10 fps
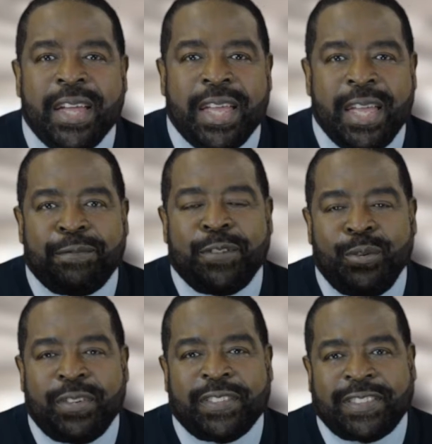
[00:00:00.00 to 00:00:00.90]
If you
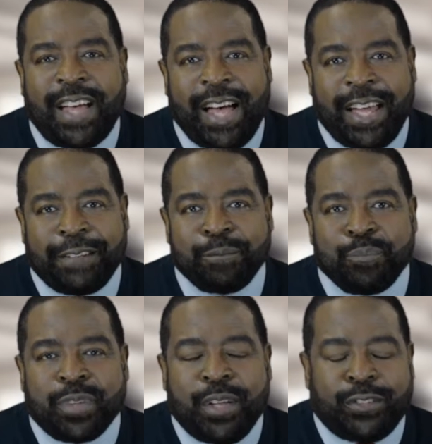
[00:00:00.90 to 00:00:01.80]
decide
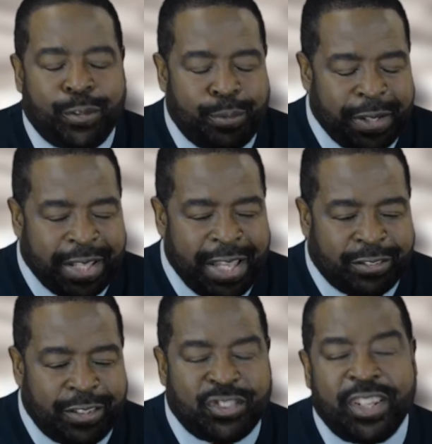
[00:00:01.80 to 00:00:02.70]
to begin
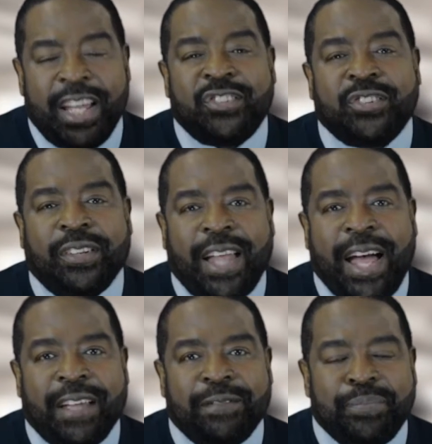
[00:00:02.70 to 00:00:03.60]
to change your
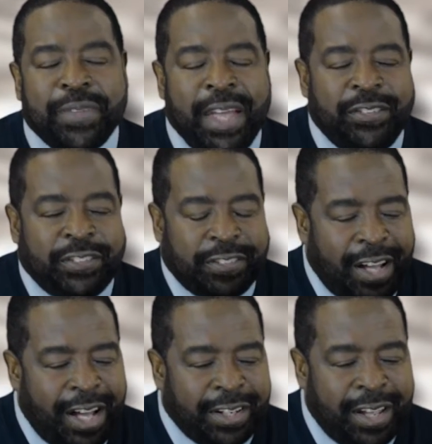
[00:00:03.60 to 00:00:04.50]
life and
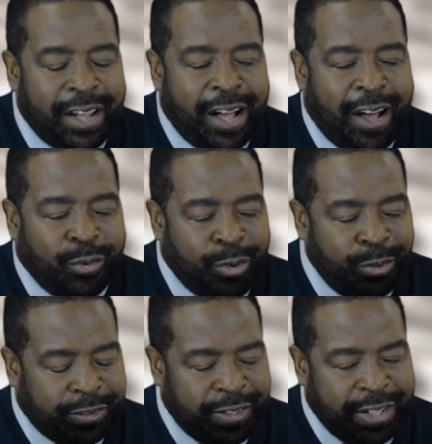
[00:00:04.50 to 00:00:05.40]
start a
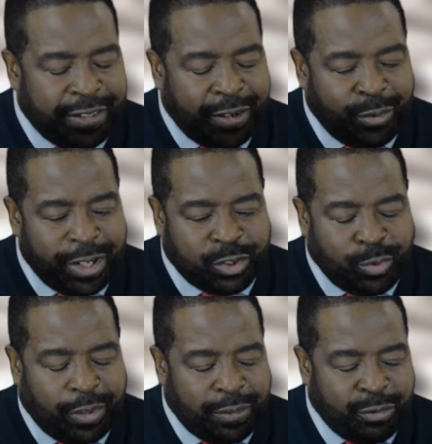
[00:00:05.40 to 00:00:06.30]
routine, a
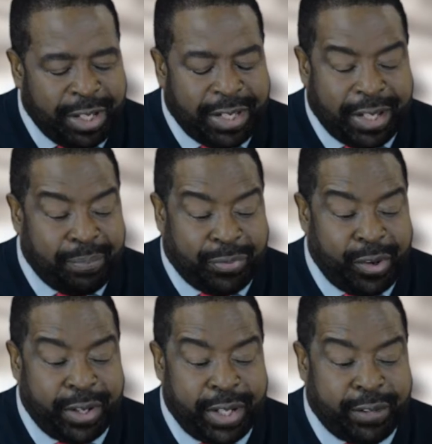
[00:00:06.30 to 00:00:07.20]
ritual of reading
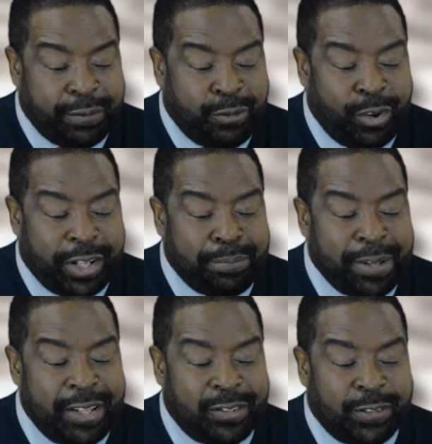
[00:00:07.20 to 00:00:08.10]
30 to 40
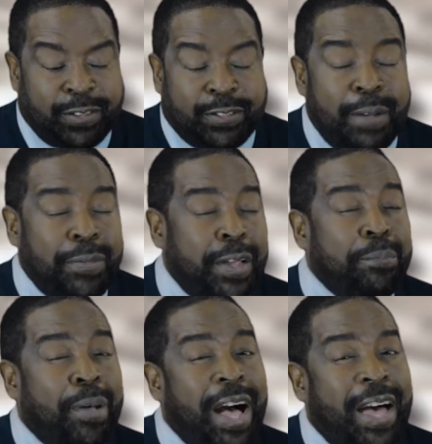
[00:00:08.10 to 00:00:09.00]
pages of something
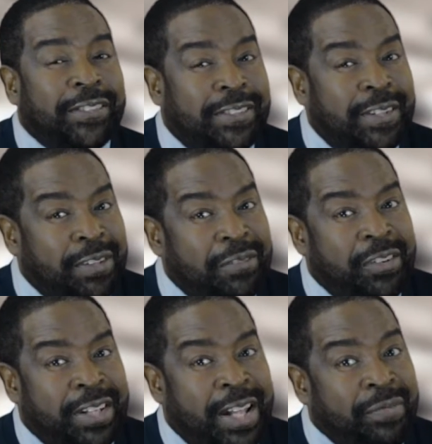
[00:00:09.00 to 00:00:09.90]
positive
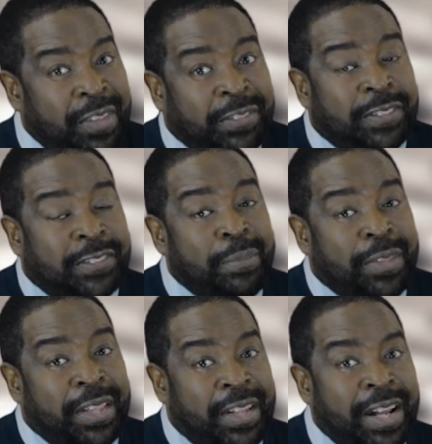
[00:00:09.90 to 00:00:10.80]
every day, this is
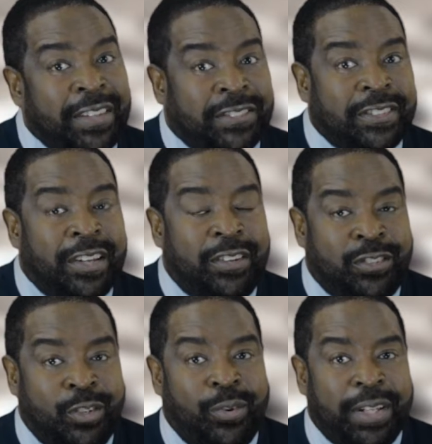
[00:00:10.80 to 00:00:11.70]
something that I started
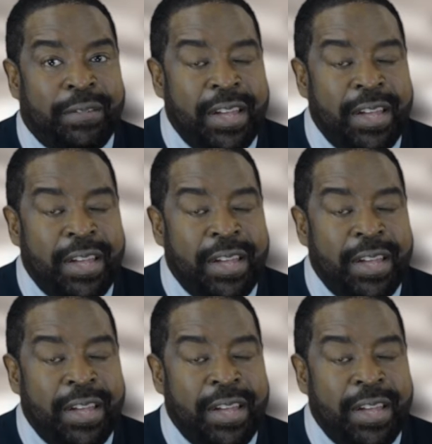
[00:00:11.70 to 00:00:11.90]
doing,